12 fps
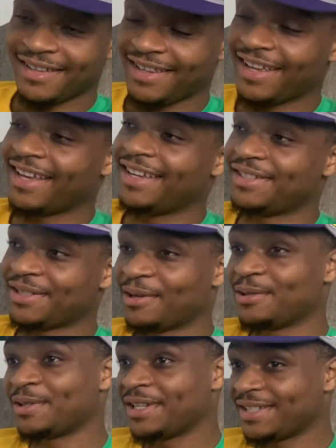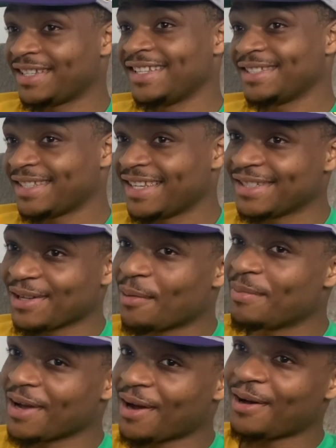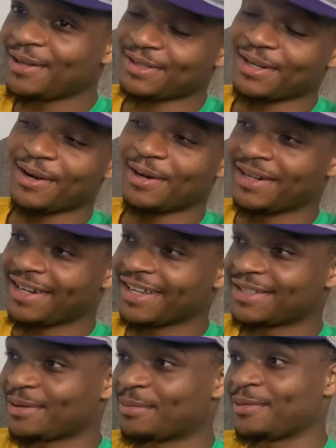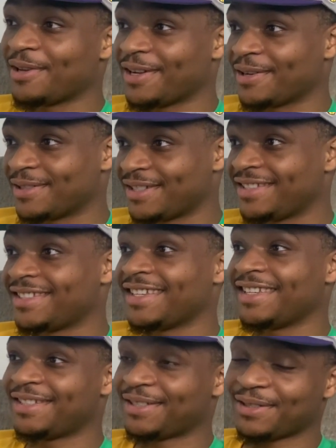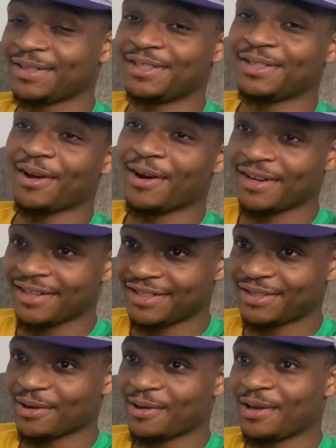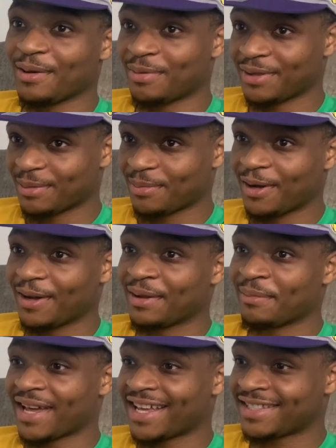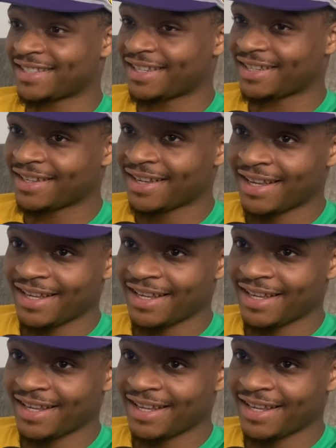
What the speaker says: Yeah, he showed you he's gonna be an all-star in the next couple of years. He's starting to show you could put the ball in the basket.